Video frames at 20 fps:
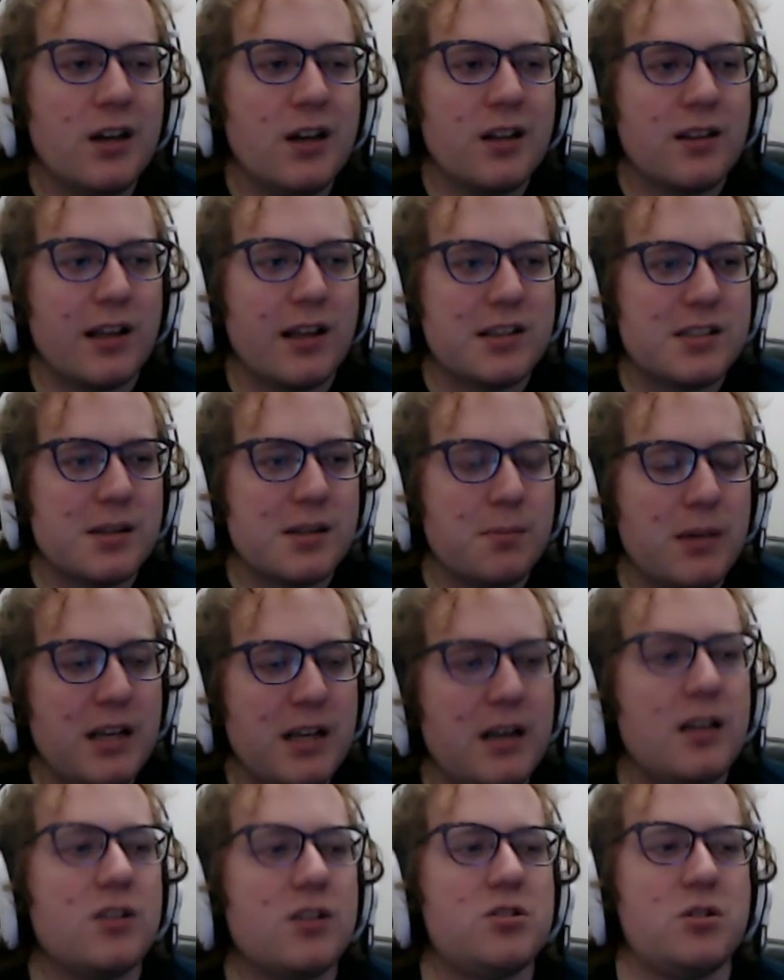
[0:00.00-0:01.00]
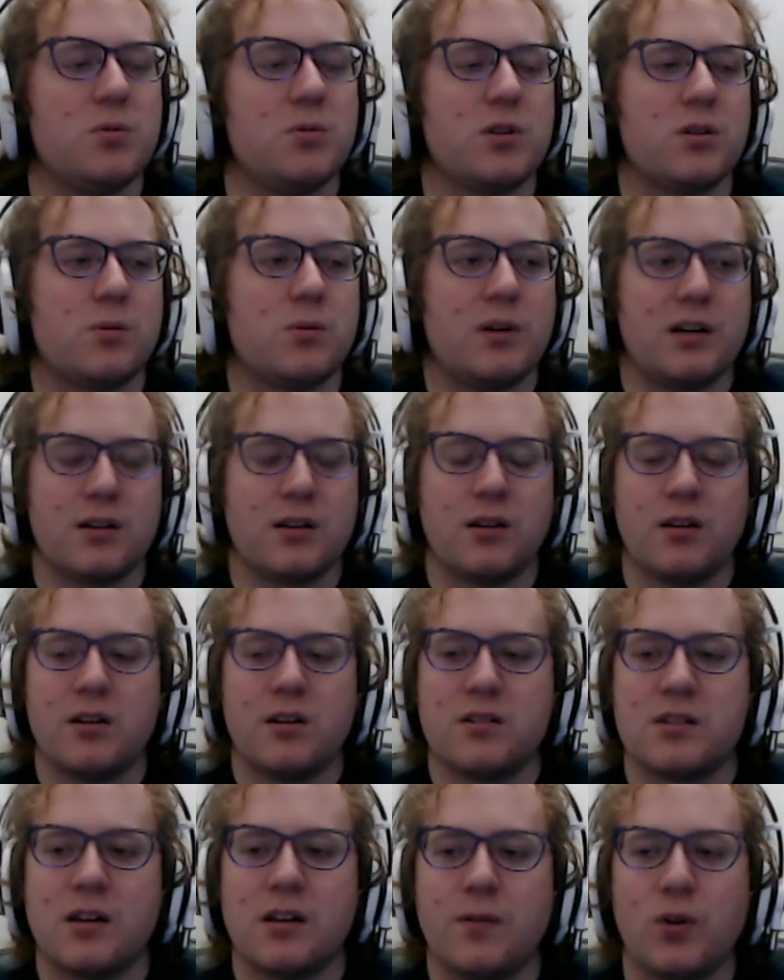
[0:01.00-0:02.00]
That's the main issue with Daraka,
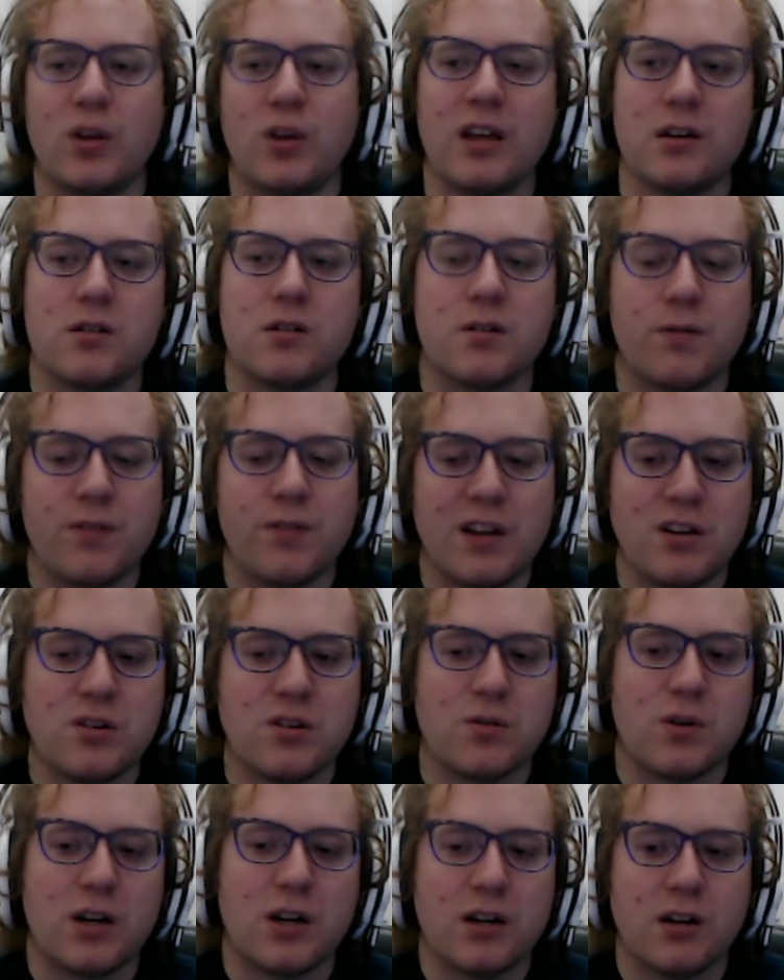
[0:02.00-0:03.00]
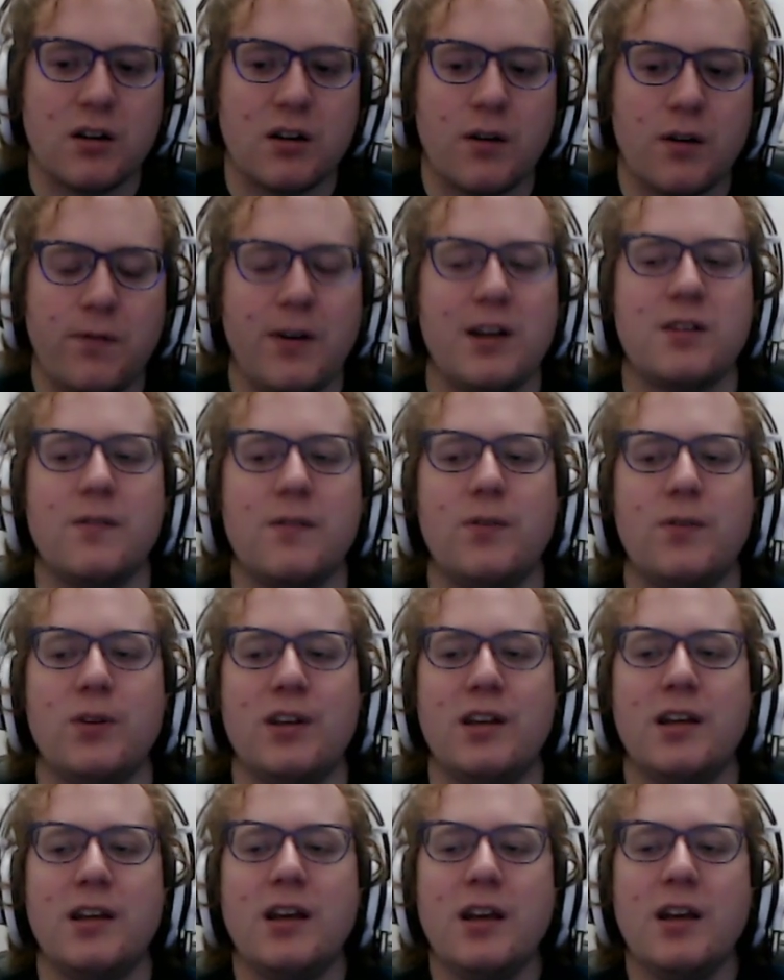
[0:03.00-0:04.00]
is that if you can't defend Daraka
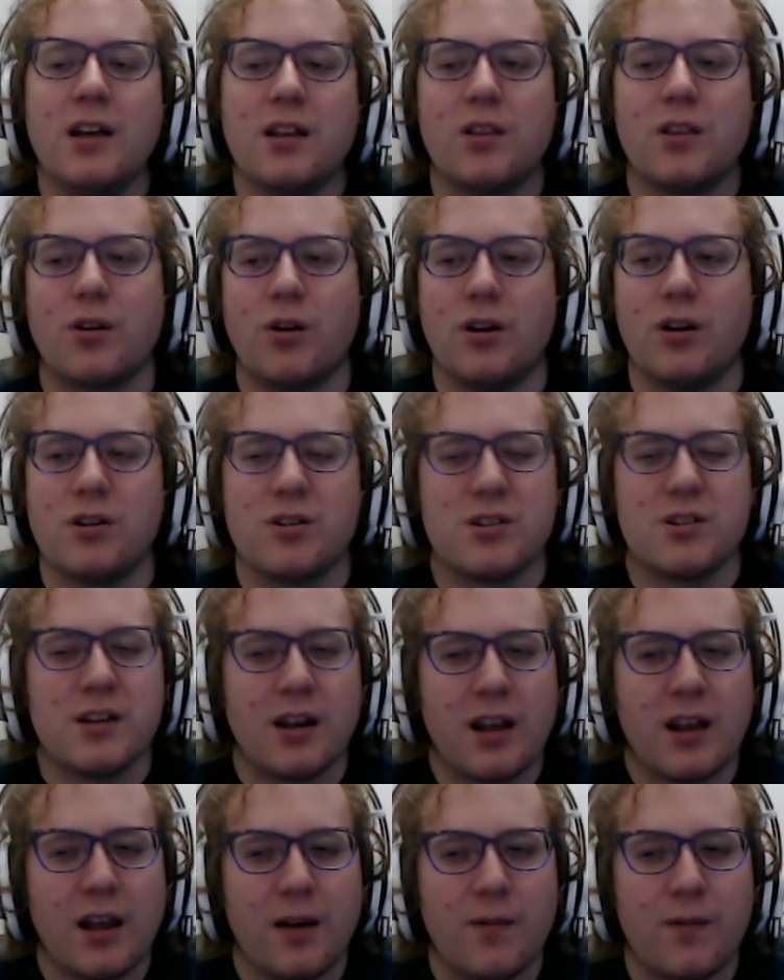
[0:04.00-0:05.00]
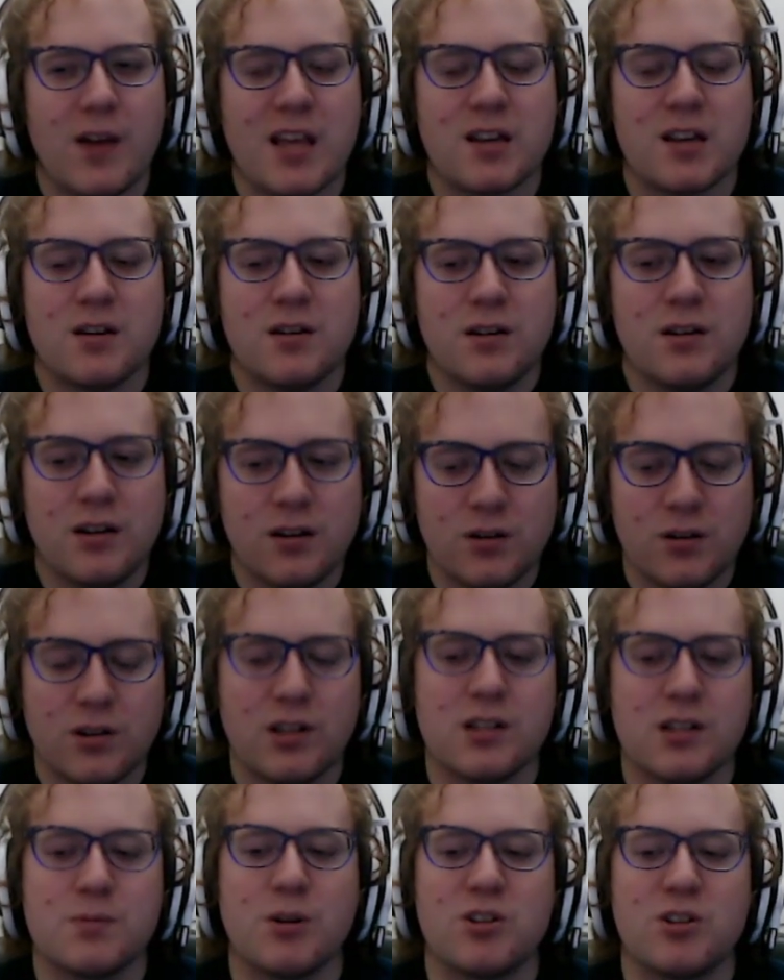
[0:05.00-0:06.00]
effectively, the card does not have
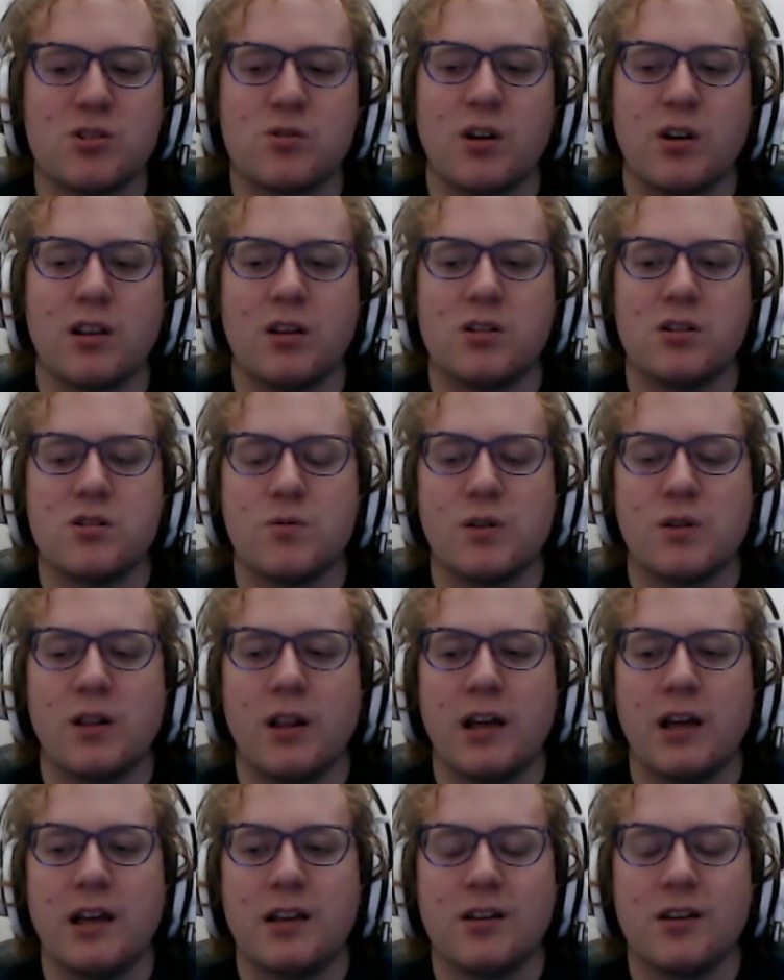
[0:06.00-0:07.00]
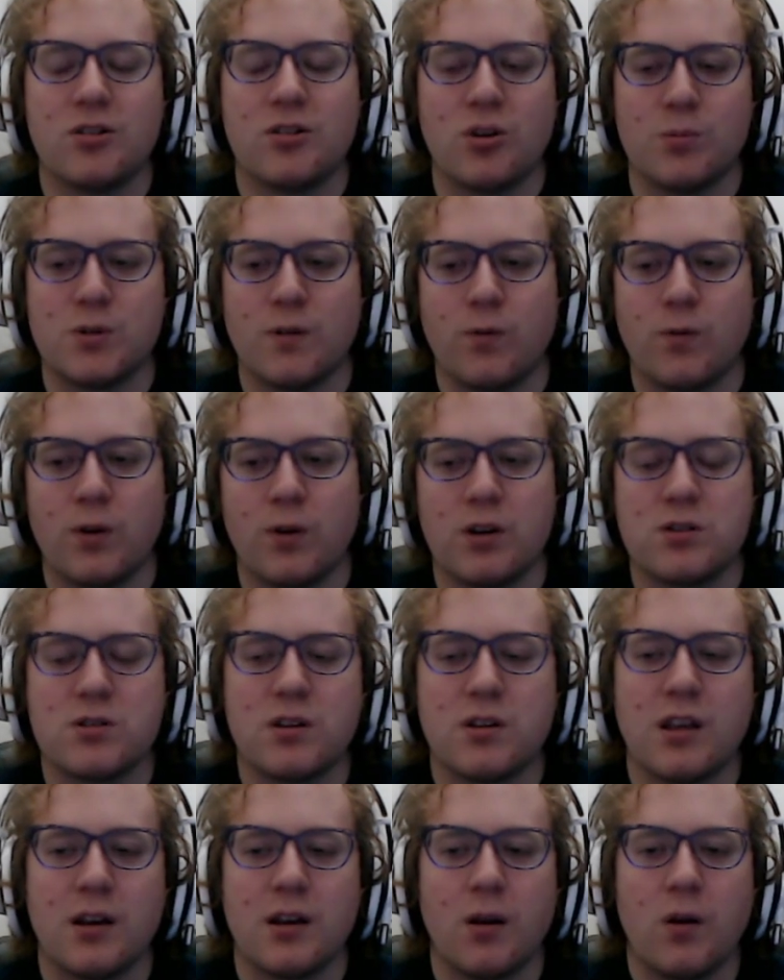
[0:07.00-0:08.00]
nearly as much strength as you would like in terms of what it
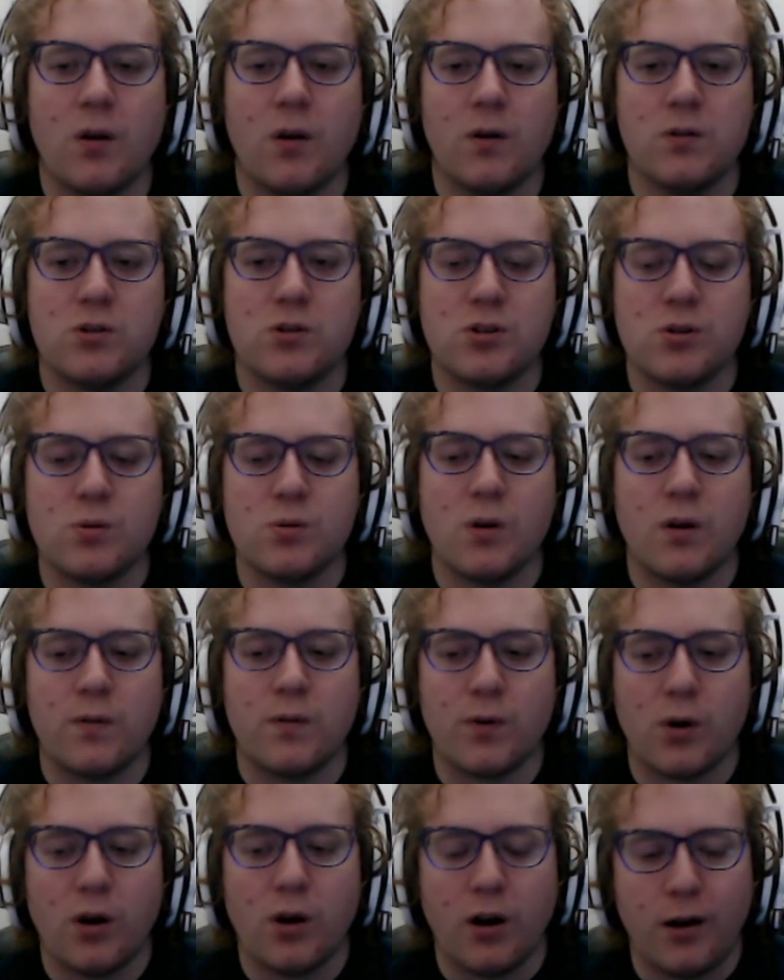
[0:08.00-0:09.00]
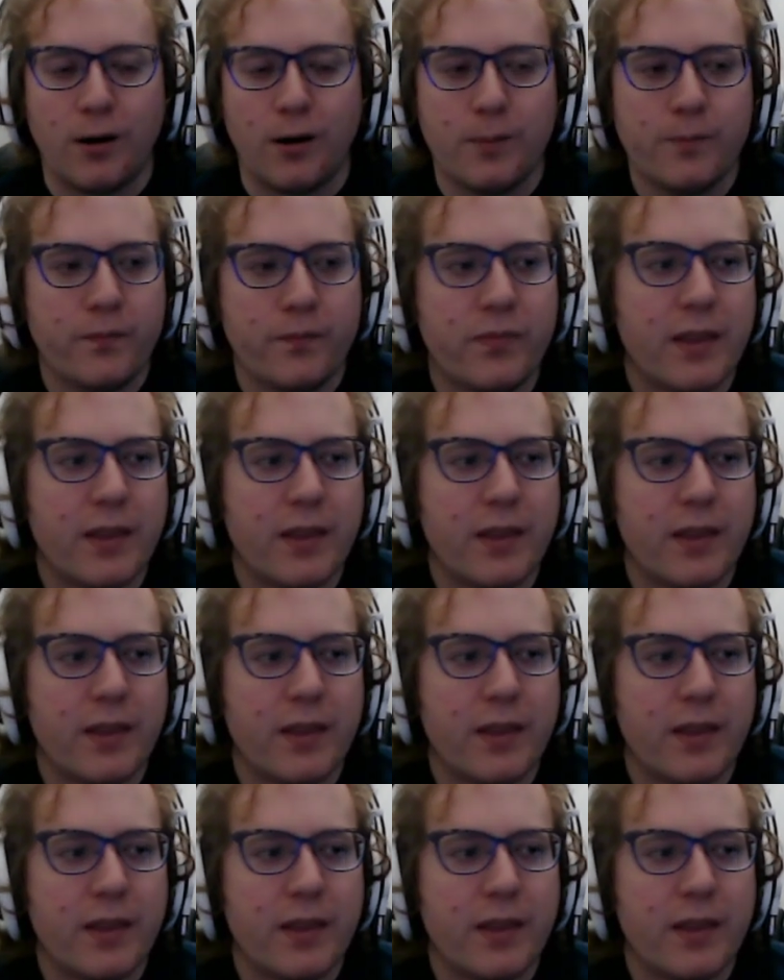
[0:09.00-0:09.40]
can do overall.